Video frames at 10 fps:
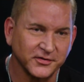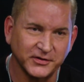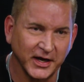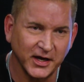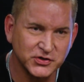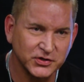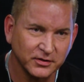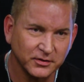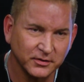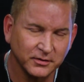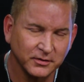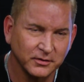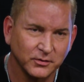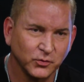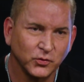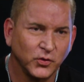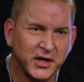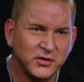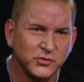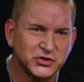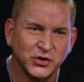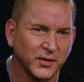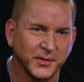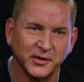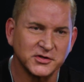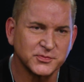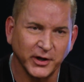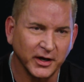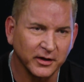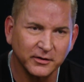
dash. Why did we show up on this planet?